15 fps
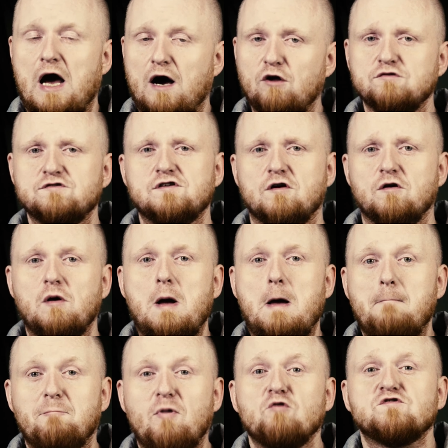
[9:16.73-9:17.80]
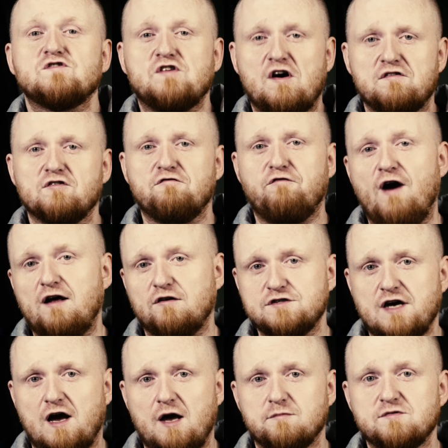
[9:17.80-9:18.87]
Also, most other file
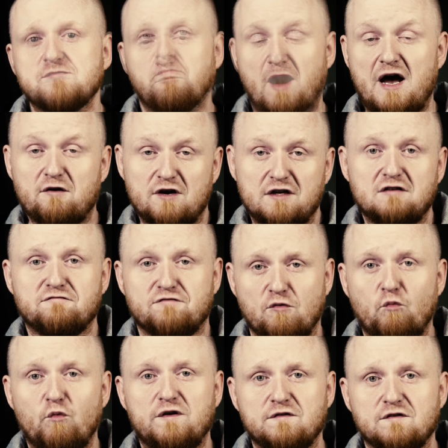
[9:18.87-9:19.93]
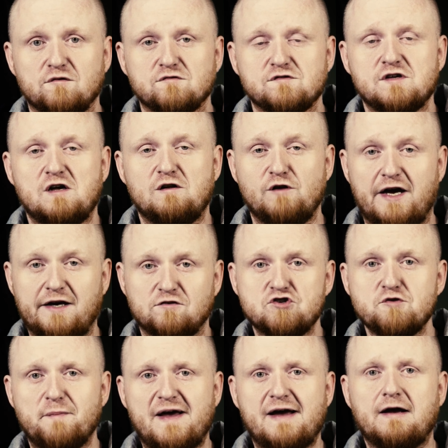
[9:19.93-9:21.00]
types migrated from Windows, like
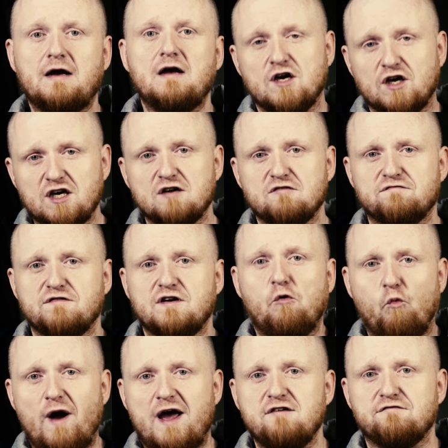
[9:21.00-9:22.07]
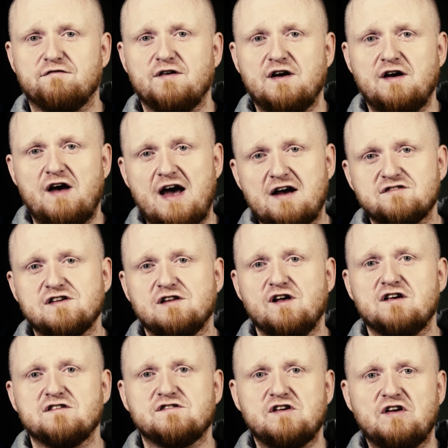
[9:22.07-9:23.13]
JPEG, GIF, WAV,
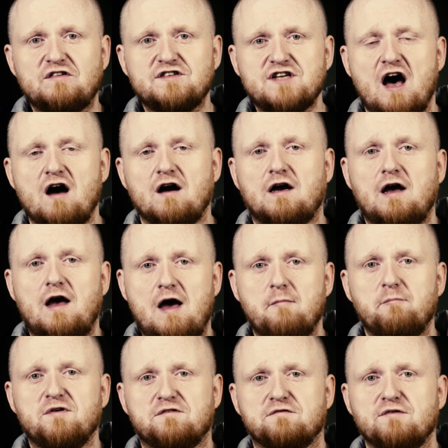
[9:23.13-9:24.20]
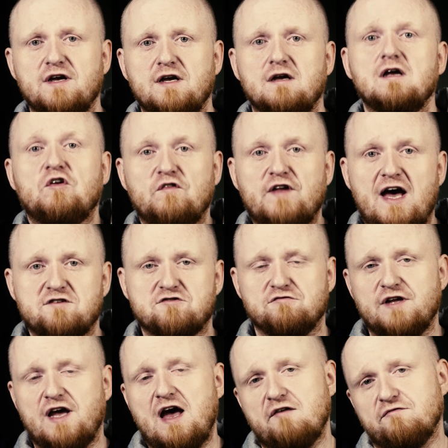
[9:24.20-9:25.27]
XLS, DOC, MP3,
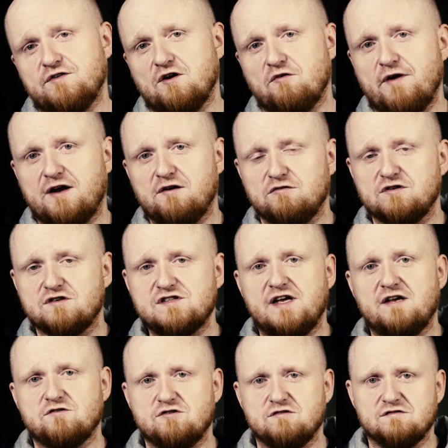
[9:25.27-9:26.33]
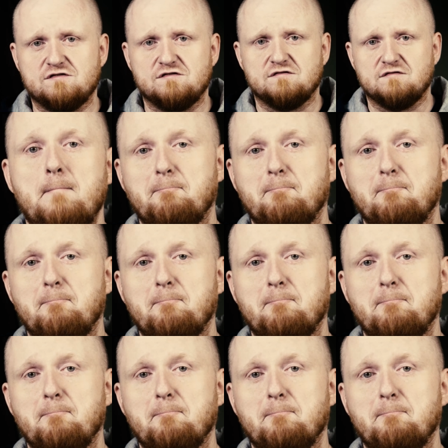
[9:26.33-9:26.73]
naturally have their regular extensions.